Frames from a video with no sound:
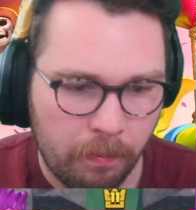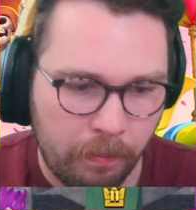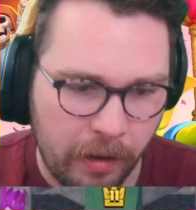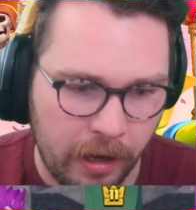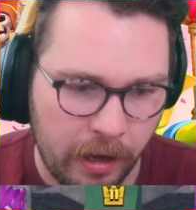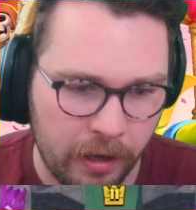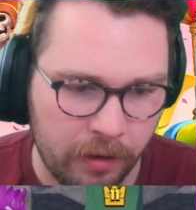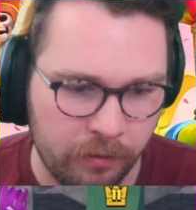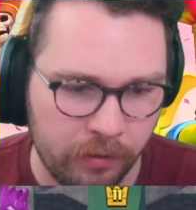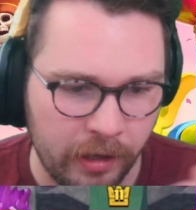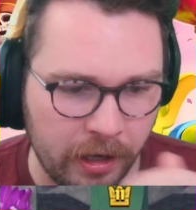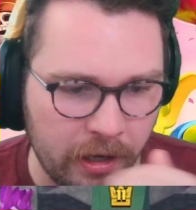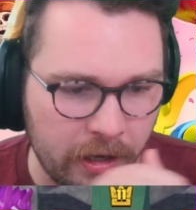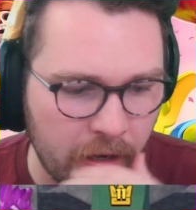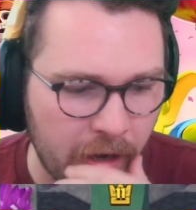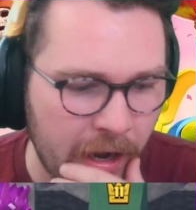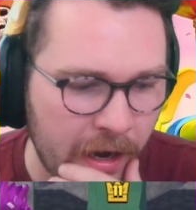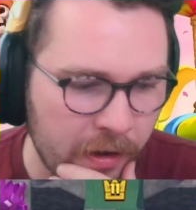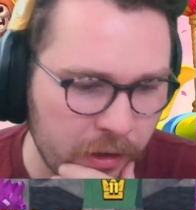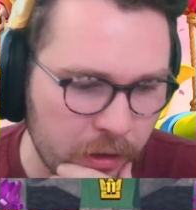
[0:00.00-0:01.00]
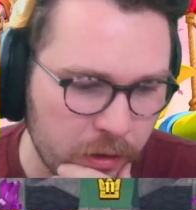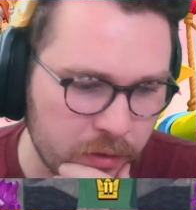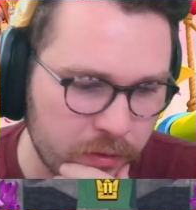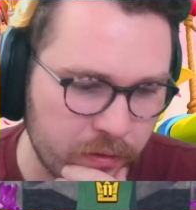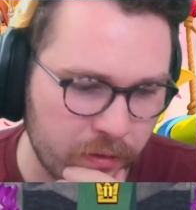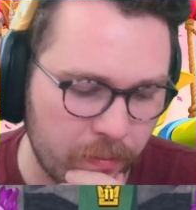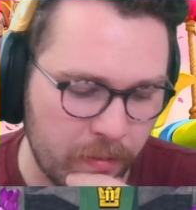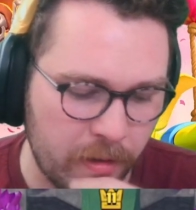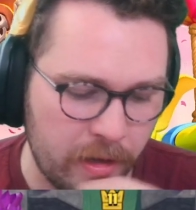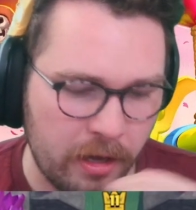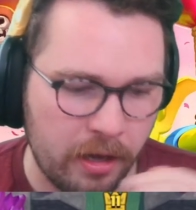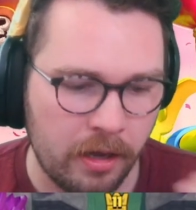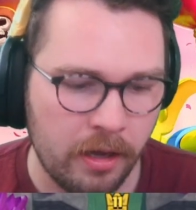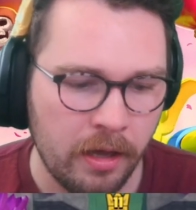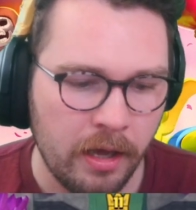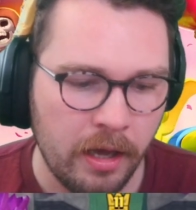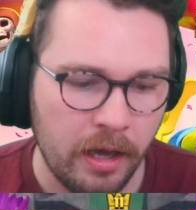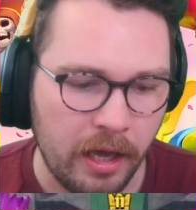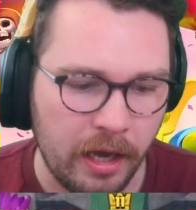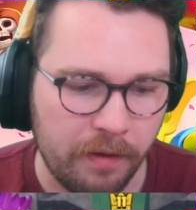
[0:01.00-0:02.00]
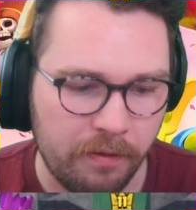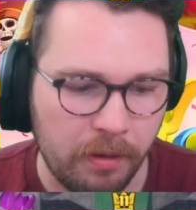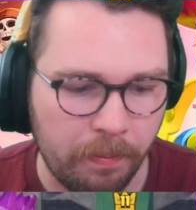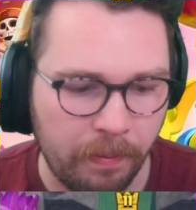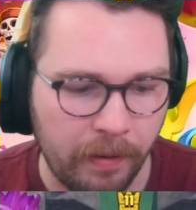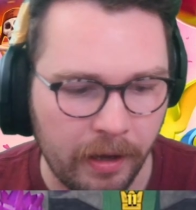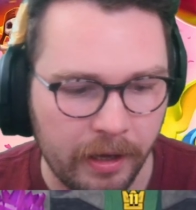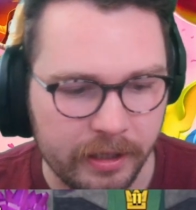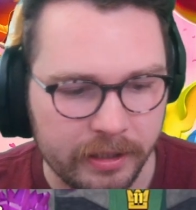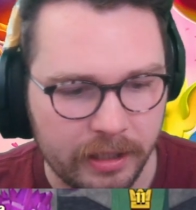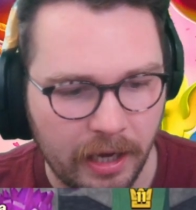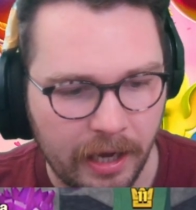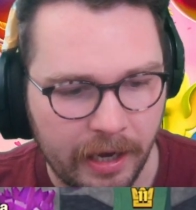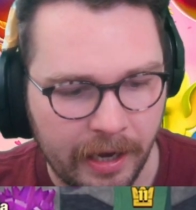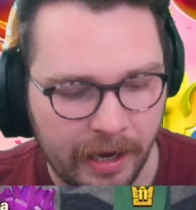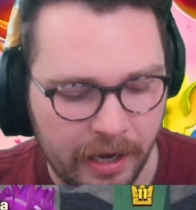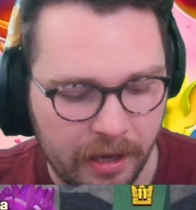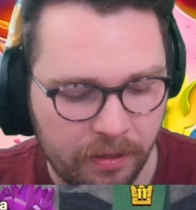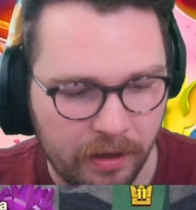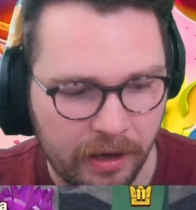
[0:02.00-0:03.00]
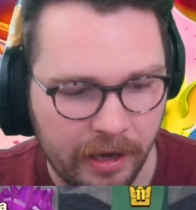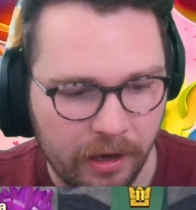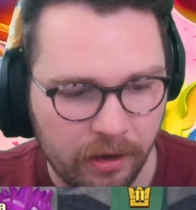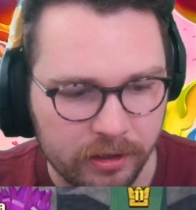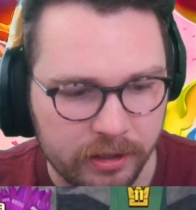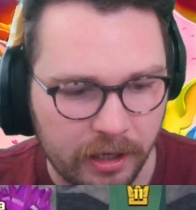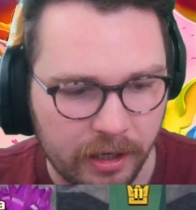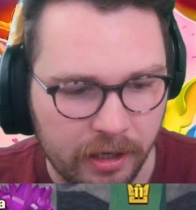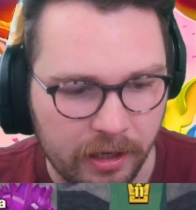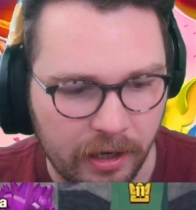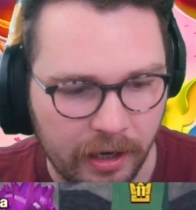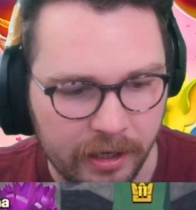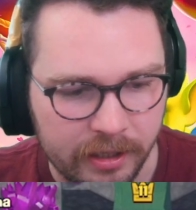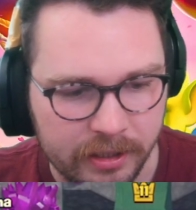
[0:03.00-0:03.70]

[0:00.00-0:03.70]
but really good arrows from me. And if he plays like anything else, like